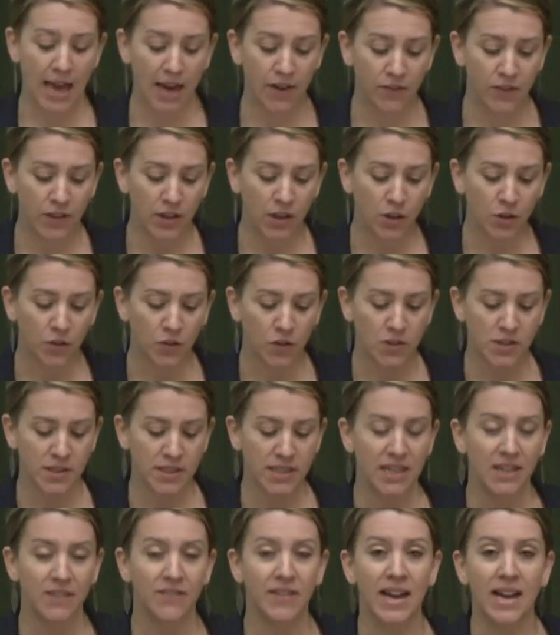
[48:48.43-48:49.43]
out of the
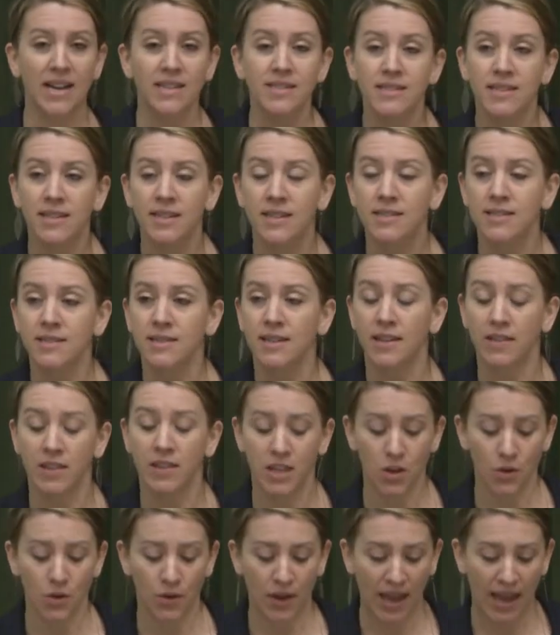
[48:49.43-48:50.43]
University of Essex in
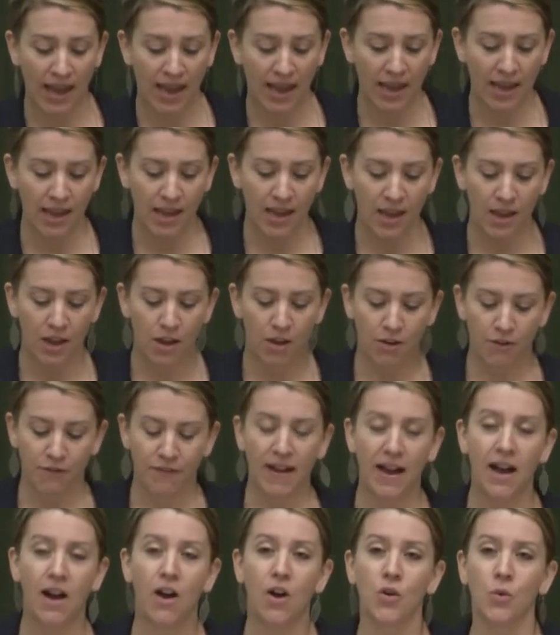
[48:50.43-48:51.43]
the UK
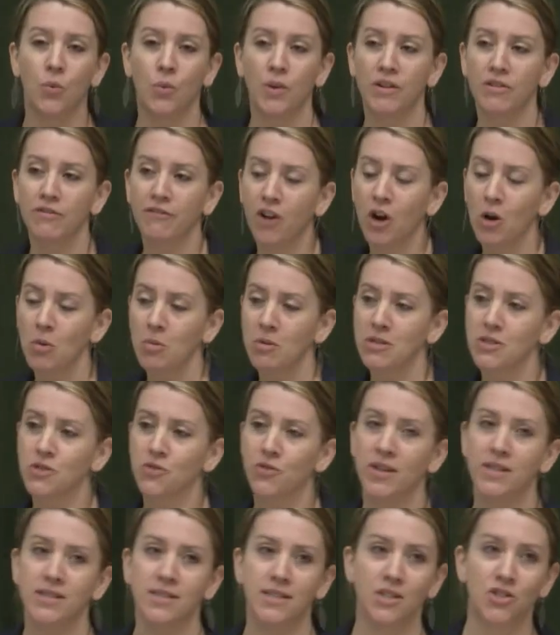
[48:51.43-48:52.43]
found when farmers
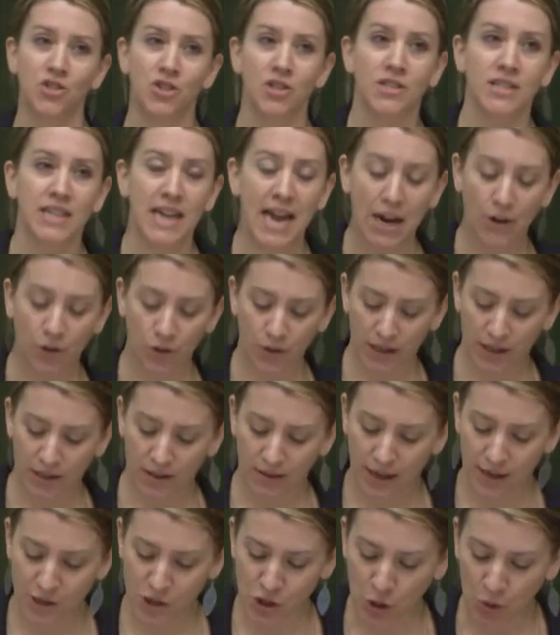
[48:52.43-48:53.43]
transitioned to
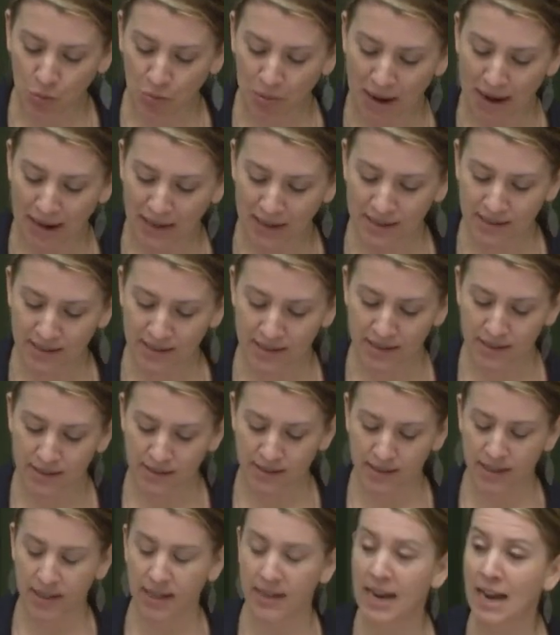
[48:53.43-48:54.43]
agroecological
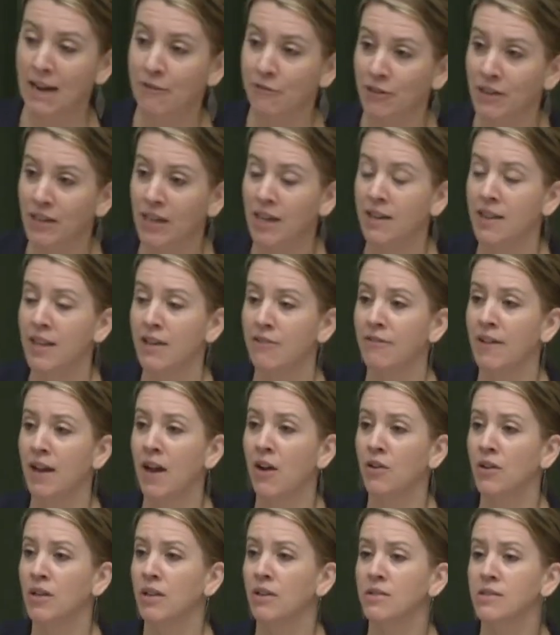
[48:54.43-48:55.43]
practices in Africa, they
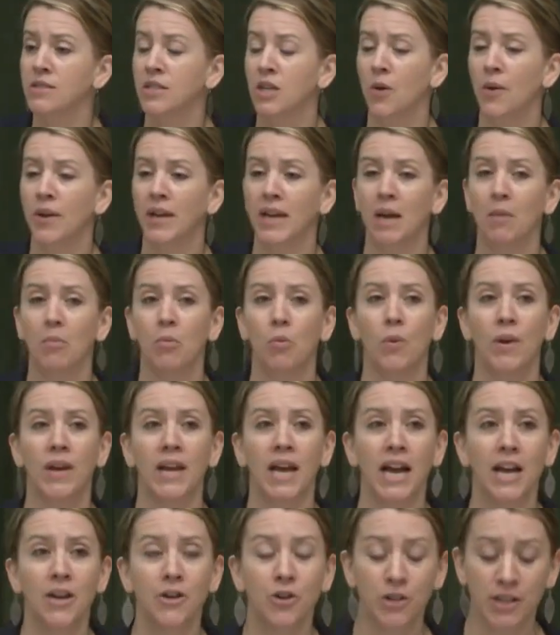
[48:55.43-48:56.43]
found yields going up
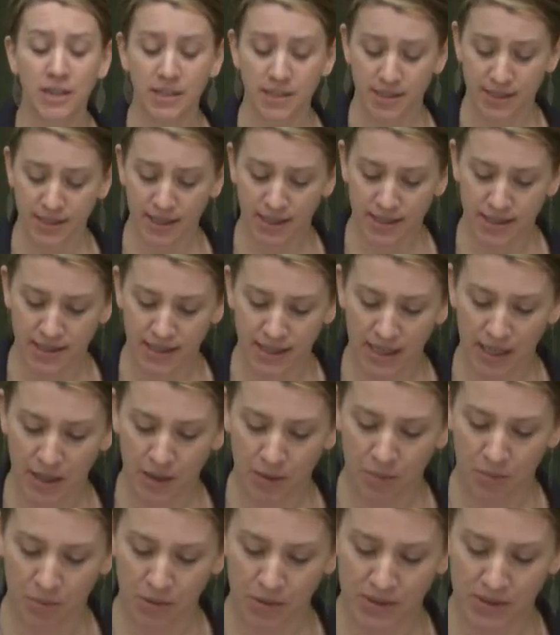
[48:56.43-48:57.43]
116%.